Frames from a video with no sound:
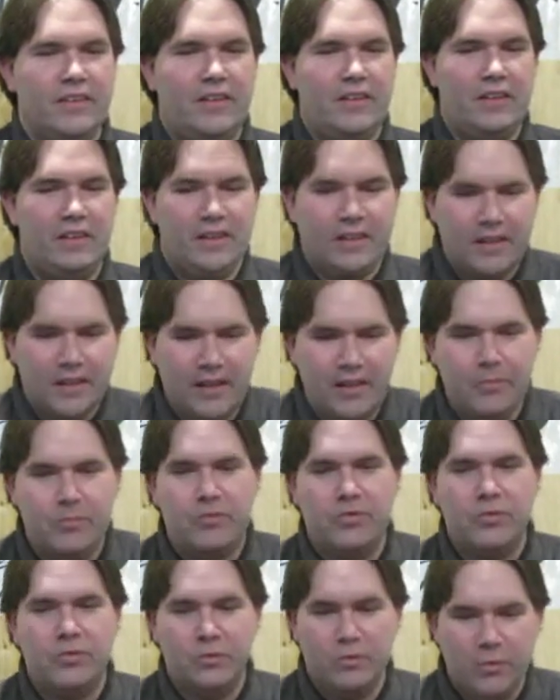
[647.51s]
He
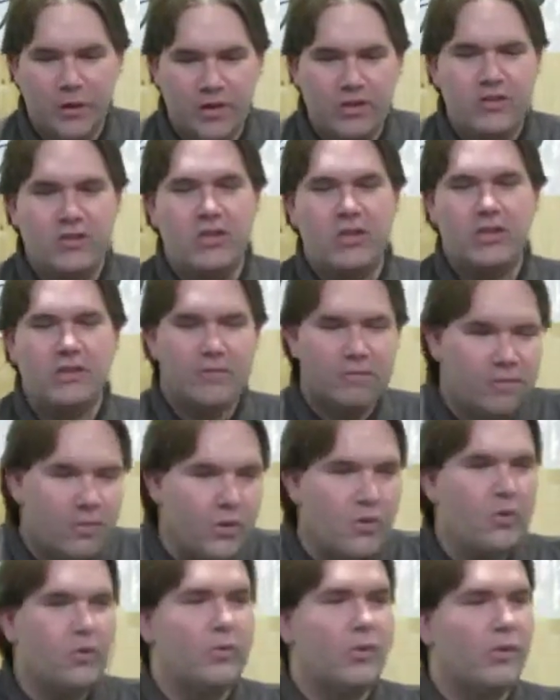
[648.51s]
keeps reaching
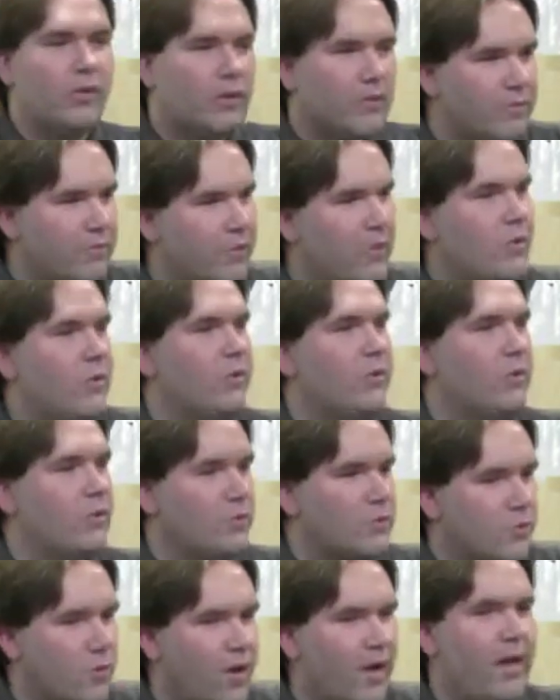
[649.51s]
further and further,
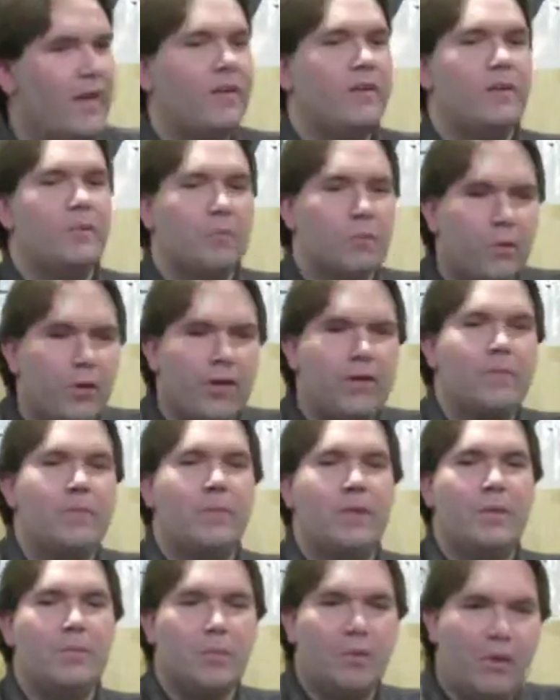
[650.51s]
trying to bring
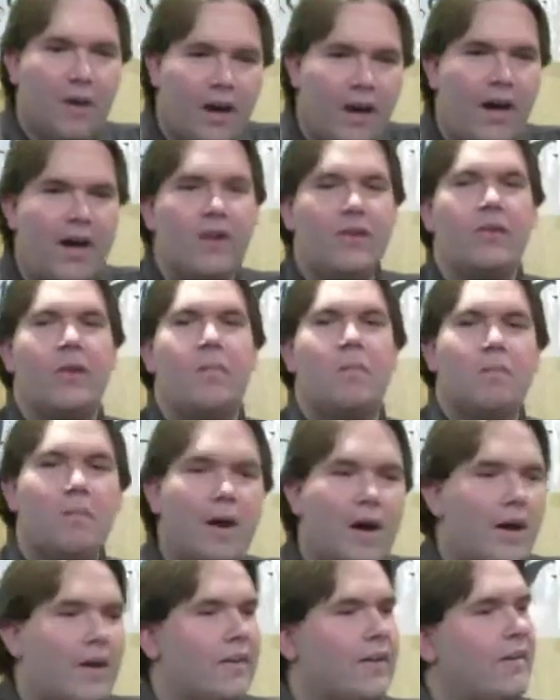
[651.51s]
people out of the
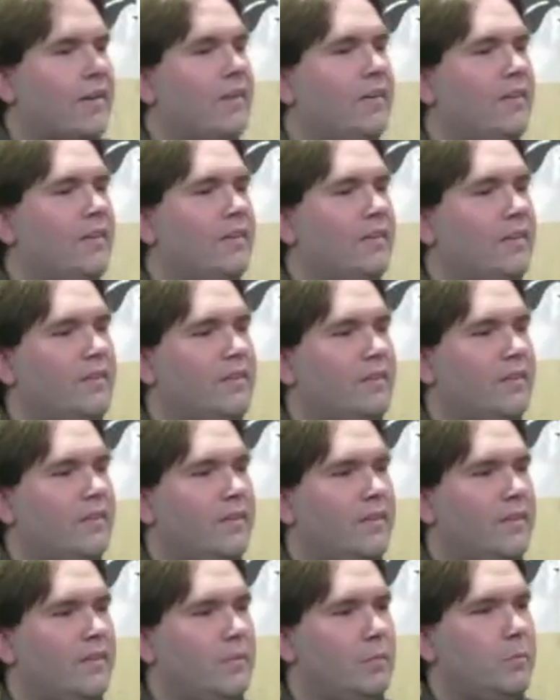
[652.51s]
muck.
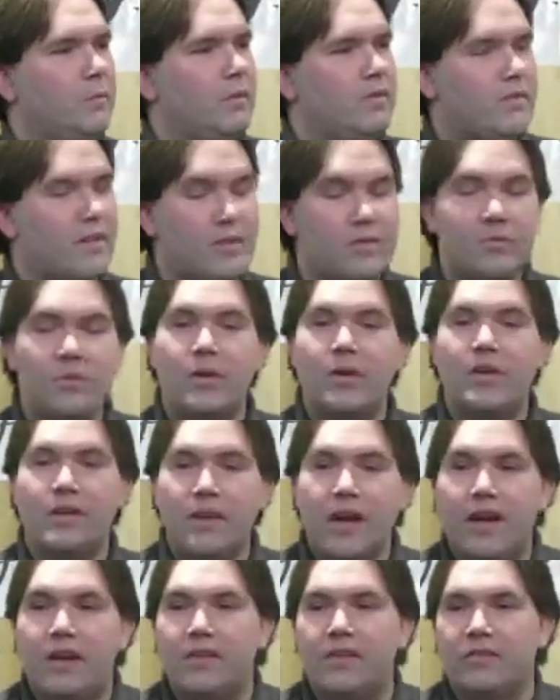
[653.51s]
Because that's what he
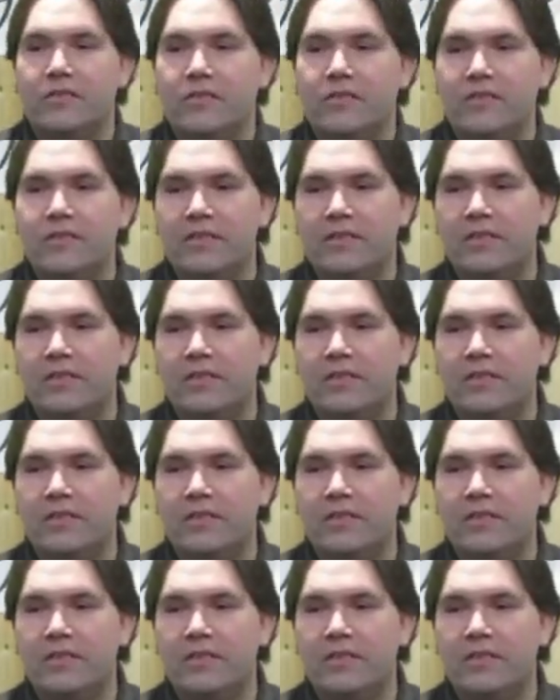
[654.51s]
does.